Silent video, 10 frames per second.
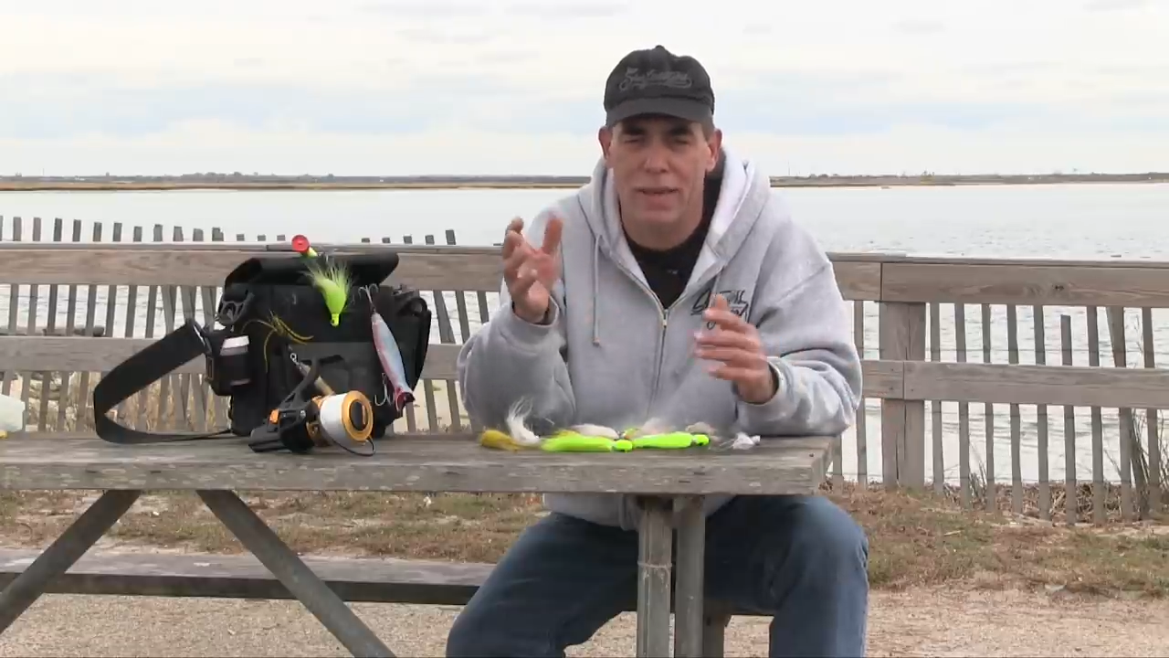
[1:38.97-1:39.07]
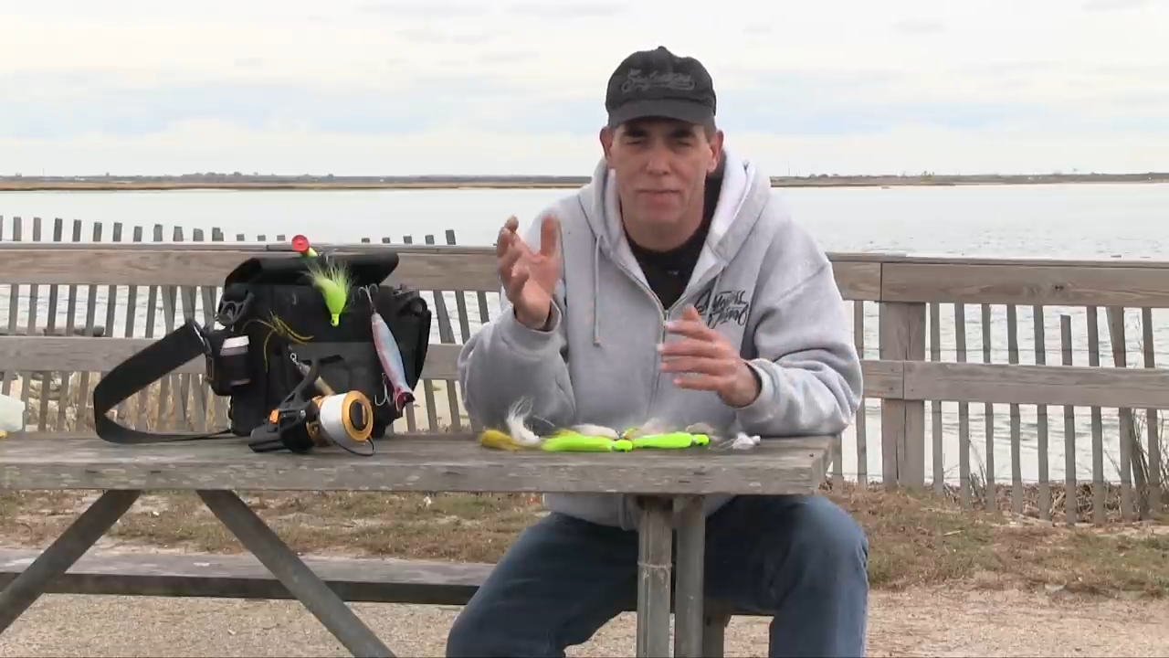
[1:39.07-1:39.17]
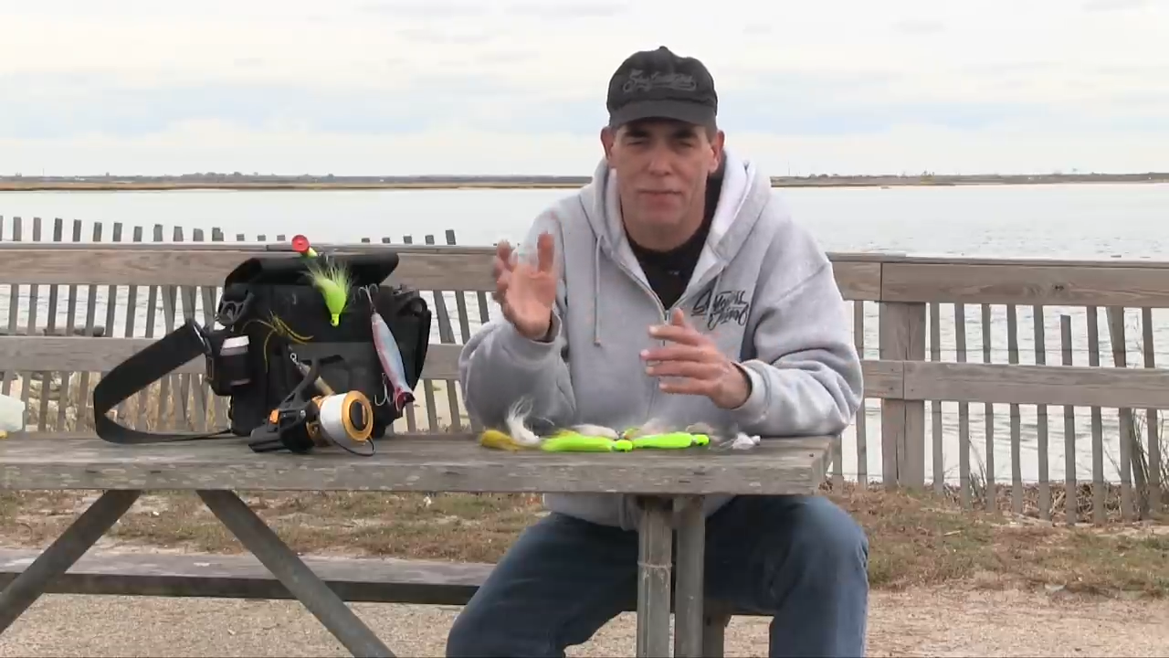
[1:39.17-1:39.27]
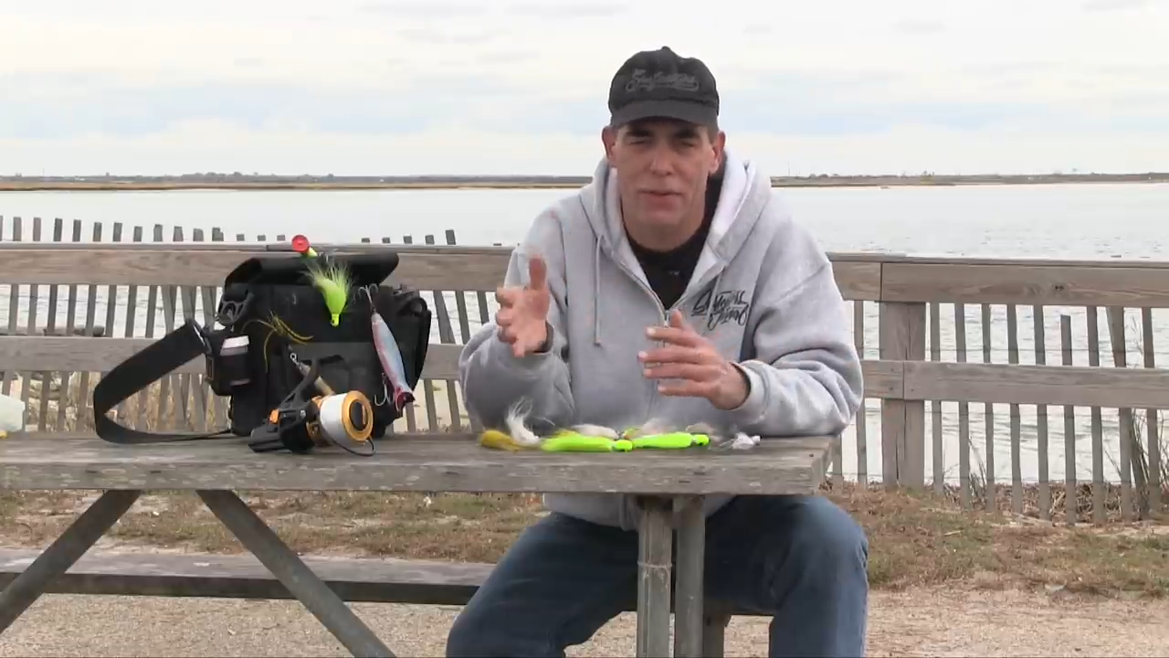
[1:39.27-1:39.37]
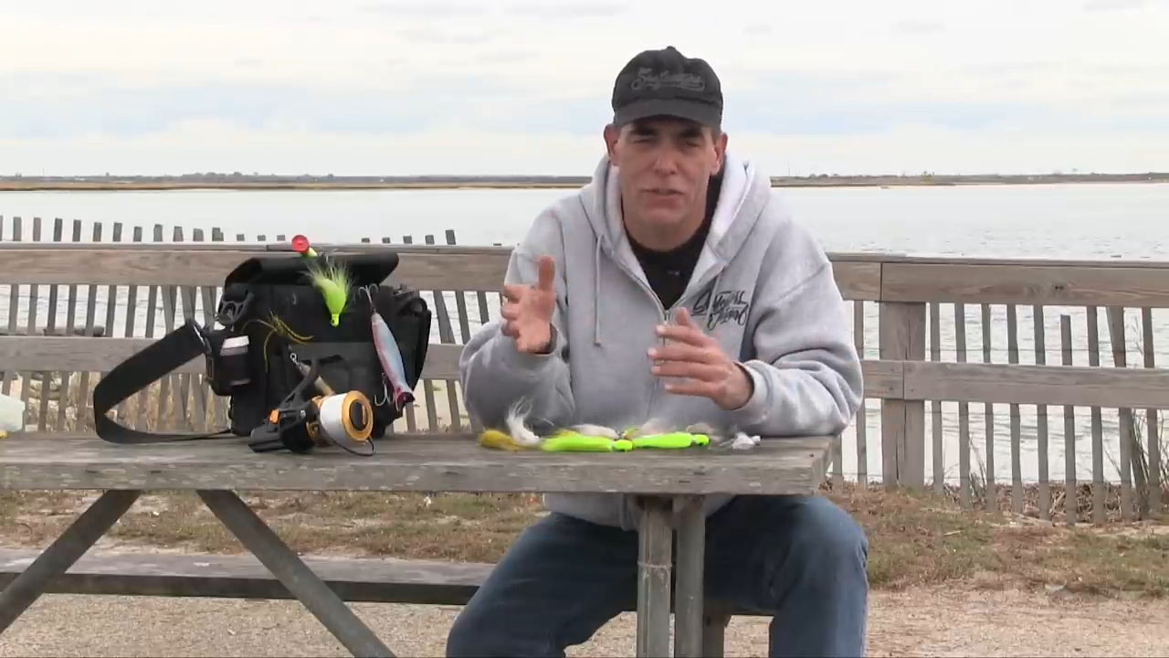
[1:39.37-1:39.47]
as
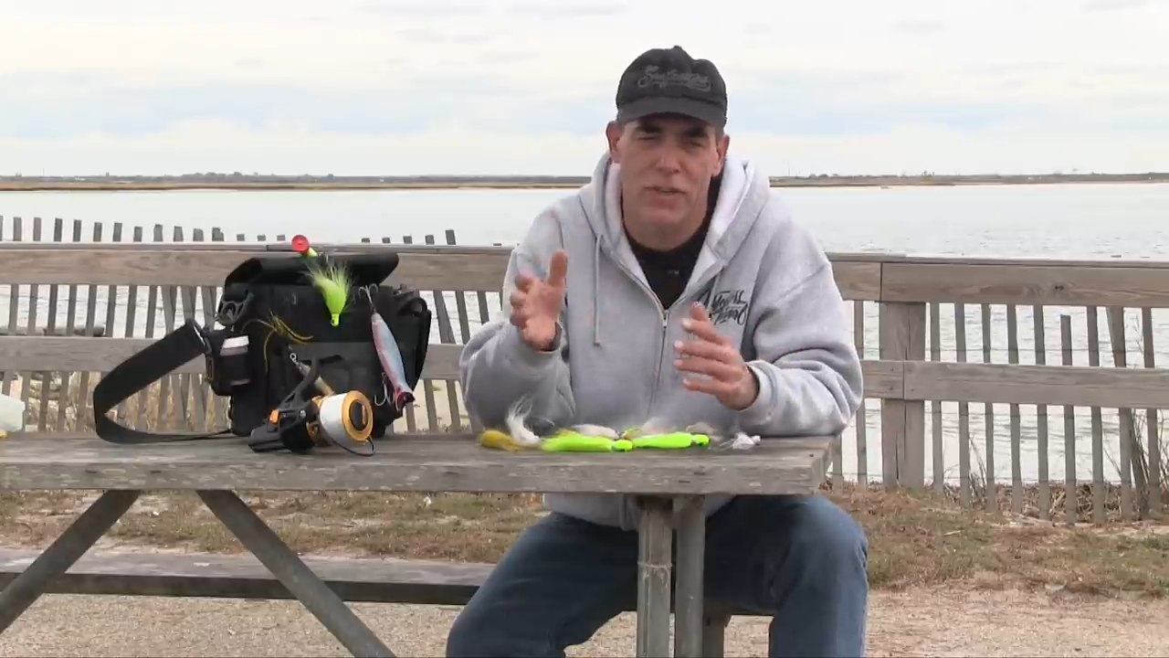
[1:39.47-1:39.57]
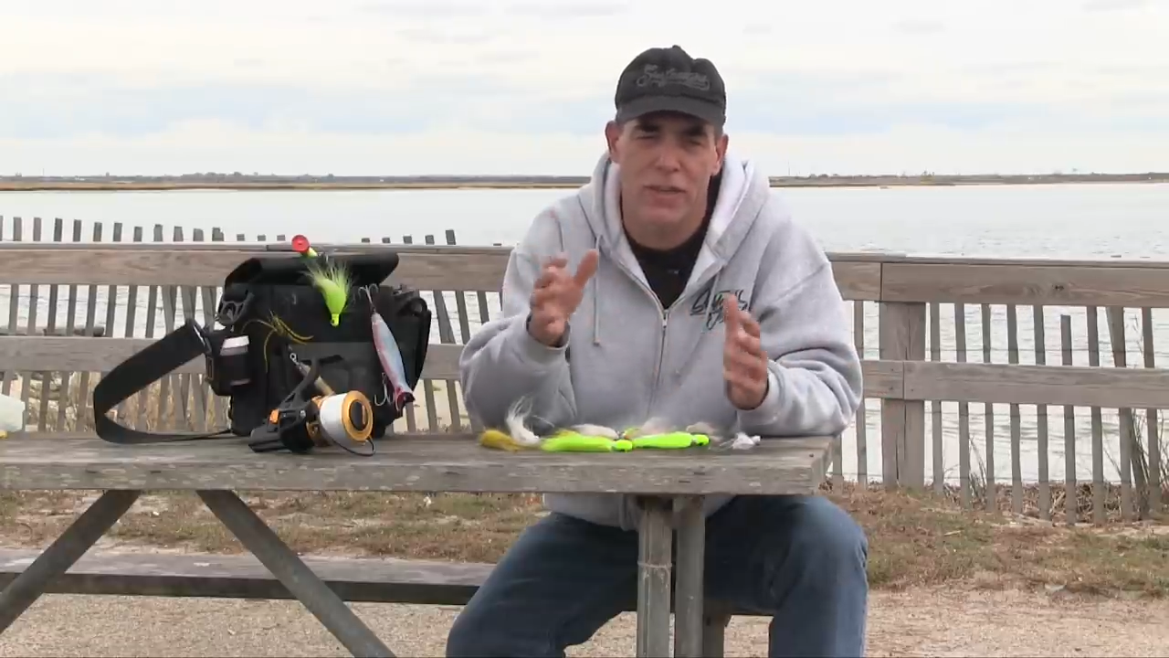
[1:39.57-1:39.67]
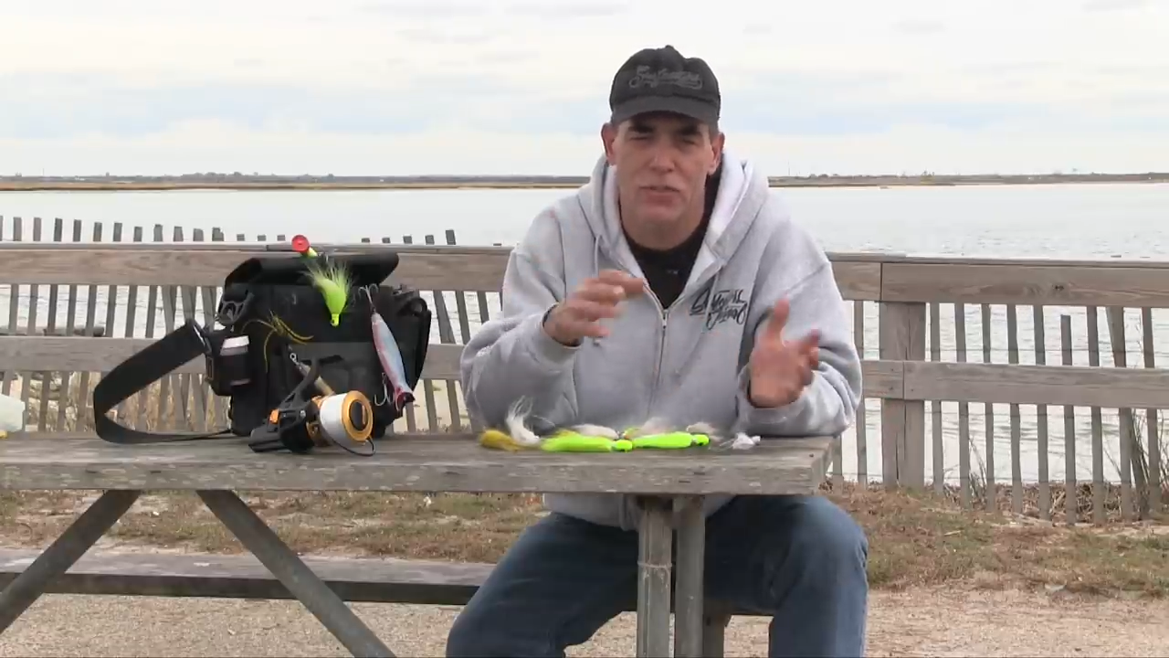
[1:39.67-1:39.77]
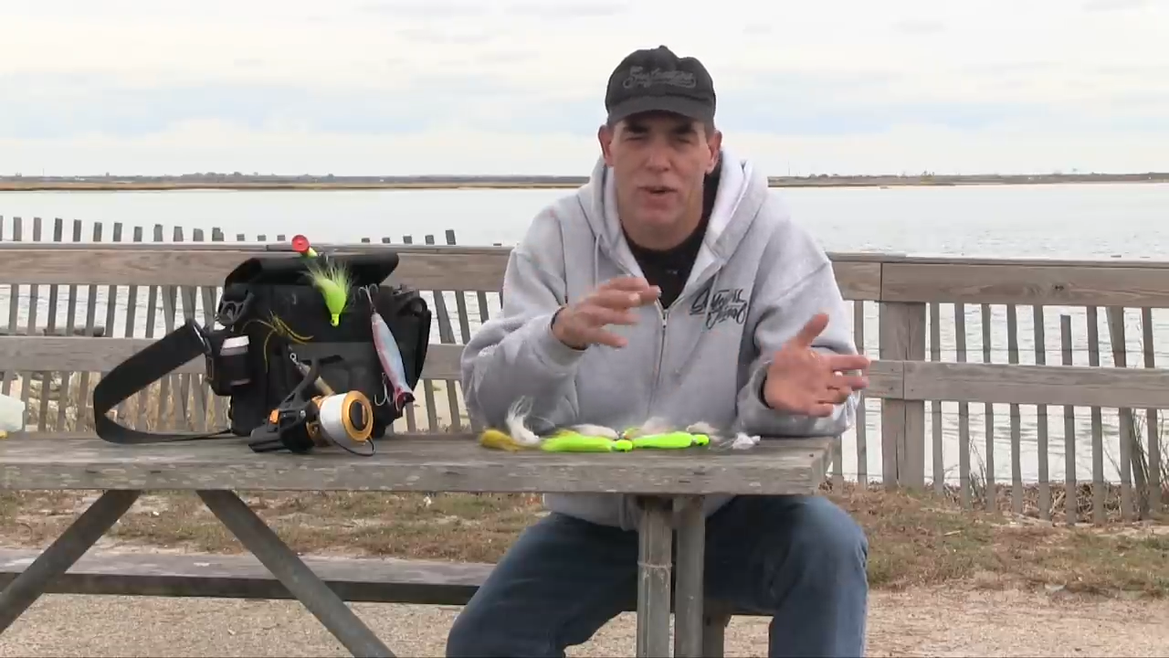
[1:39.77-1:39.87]
I'm fishing